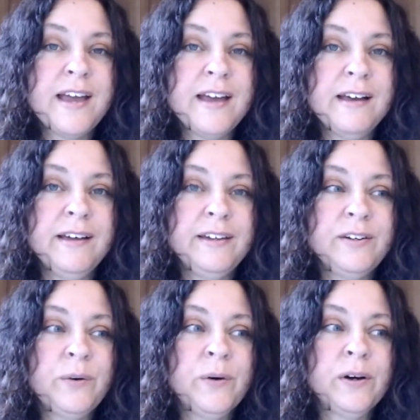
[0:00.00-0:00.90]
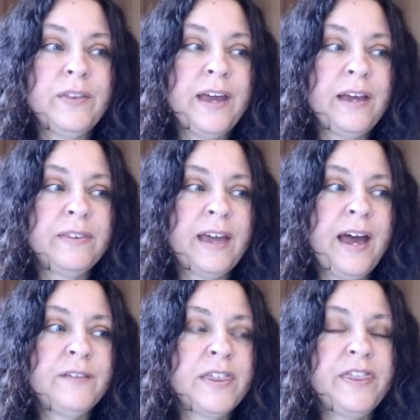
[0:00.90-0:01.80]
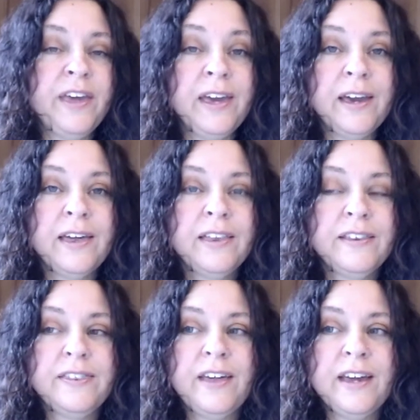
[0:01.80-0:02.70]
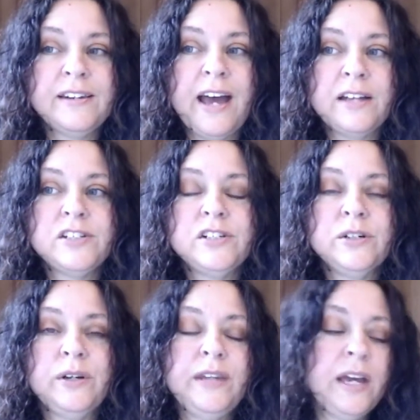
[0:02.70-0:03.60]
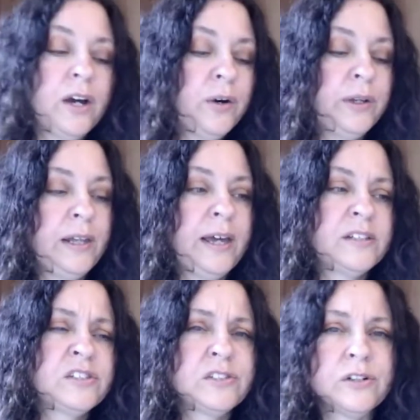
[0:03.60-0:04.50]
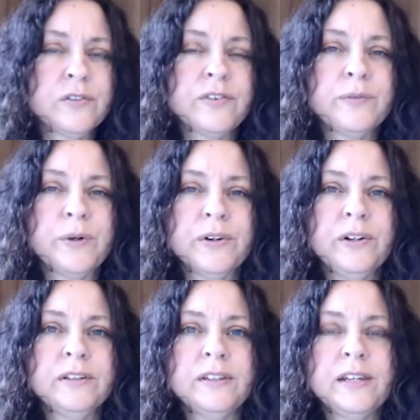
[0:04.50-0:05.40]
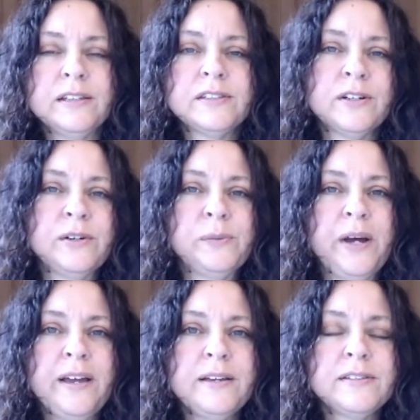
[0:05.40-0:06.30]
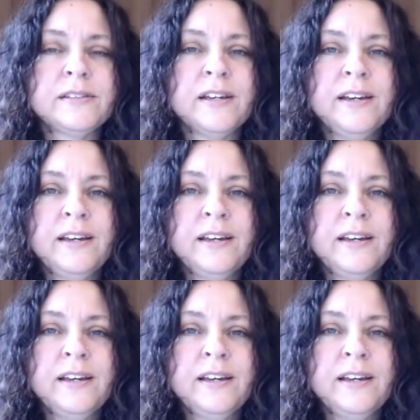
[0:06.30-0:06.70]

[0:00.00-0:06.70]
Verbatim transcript: and or they they have a thing that they attach to and they go and like serve the world in, in certain ways.